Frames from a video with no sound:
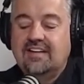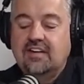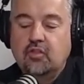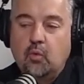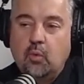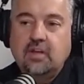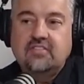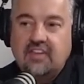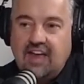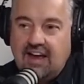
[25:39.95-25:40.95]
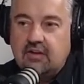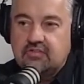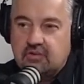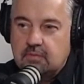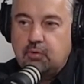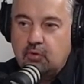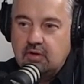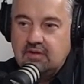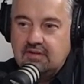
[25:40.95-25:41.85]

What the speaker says: The what's and the hows are important,